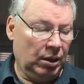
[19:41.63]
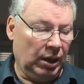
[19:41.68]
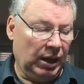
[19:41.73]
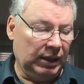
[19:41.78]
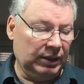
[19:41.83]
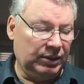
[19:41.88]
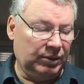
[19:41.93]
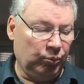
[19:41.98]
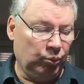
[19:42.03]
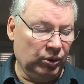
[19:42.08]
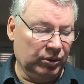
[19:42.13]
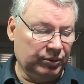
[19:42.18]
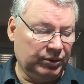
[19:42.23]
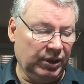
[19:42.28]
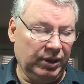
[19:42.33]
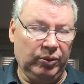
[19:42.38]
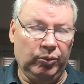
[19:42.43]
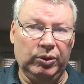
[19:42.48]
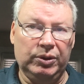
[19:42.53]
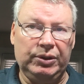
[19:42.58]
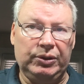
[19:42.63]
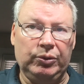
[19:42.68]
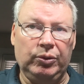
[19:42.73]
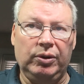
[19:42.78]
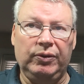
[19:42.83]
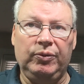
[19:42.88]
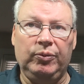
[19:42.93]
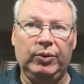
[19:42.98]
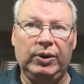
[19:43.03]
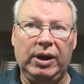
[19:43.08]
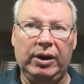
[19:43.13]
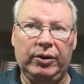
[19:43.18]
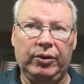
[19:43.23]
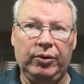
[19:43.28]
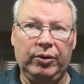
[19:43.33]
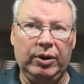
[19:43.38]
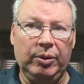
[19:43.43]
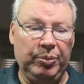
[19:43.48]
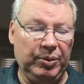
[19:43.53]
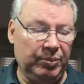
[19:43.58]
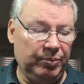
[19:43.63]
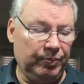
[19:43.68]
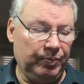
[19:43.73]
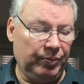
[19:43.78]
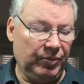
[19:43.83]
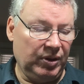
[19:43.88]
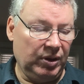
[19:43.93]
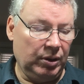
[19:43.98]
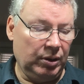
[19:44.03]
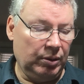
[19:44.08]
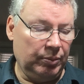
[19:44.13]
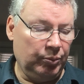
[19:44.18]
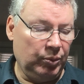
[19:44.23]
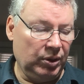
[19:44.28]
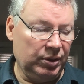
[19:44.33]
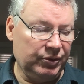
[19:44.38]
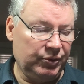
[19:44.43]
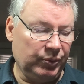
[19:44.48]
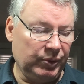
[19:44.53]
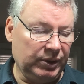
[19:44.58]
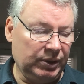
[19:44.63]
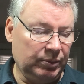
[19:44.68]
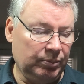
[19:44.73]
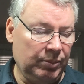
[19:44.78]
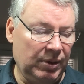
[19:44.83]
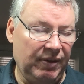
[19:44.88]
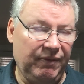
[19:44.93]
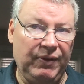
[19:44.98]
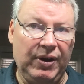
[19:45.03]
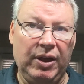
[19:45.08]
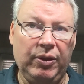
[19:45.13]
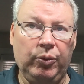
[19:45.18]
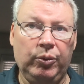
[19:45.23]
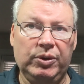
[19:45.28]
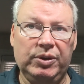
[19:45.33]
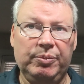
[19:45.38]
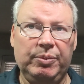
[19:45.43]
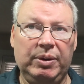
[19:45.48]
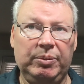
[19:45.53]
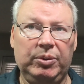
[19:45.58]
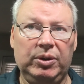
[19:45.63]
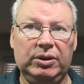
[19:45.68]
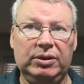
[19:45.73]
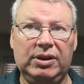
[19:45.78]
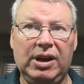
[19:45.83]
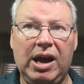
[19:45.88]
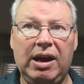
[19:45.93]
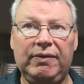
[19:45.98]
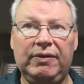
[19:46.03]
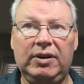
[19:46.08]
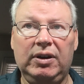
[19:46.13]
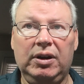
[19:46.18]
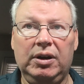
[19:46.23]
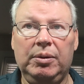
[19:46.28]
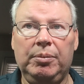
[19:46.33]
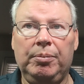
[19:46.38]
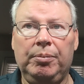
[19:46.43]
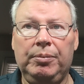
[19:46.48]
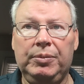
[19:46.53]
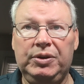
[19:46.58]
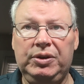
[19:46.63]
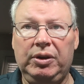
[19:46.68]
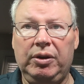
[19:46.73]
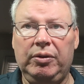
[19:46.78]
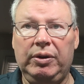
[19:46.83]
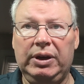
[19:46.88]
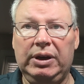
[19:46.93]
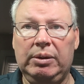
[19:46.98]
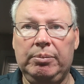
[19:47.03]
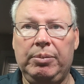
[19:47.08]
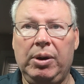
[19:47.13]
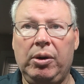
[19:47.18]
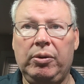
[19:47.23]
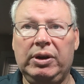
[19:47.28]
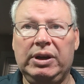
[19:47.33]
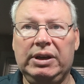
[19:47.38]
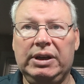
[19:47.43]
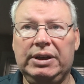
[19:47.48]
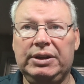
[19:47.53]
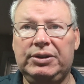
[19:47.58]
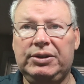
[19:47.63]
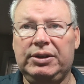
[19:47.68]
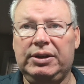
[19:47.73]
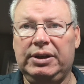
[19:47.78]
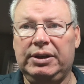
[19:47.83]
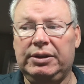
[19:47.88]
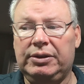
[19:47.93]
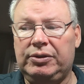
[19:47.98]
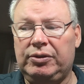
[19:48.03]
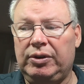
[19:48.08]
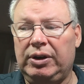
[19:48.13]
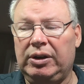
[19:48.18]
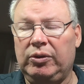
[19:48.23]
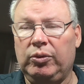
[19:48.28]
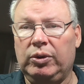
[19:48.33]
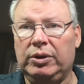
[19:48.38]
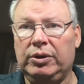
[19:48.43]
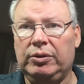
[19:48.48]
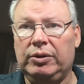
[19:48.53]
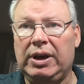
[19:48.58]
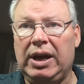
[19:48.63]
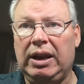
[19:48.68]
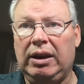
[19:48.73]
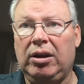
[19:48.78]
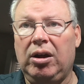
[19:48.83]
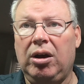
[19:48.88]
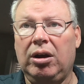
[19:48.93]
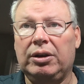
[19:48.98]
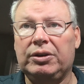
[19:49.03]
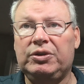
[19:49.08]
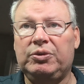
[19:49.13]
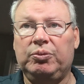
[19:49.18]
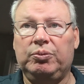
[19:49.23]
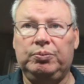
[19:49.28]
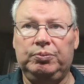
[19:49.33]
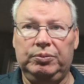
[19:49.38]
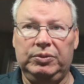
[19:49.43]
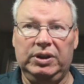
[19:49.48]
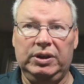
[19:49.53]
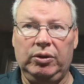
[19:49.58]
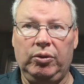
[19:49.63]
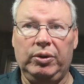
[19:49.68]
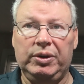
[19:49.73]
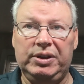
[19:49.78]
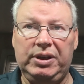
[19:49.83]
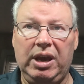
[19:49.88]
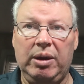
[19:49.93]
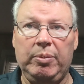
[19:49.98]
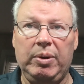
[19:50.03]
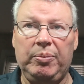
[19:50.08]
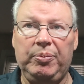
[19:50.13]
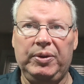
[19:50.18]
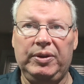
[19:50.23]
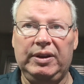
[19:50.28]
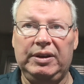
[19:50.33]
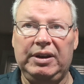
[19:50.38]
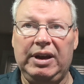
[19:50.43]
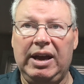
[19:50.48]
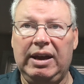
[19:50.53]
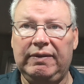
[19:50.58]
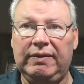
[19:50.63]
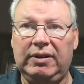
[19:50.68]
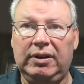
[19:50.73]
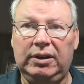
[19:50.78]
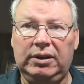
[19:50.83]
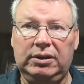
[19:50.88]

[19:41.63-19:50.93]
I will tell you one story from when I grew up in Brunswick. My father was a member of a dive club, so any boating incidents or anyone who got lost, it always came up at the dive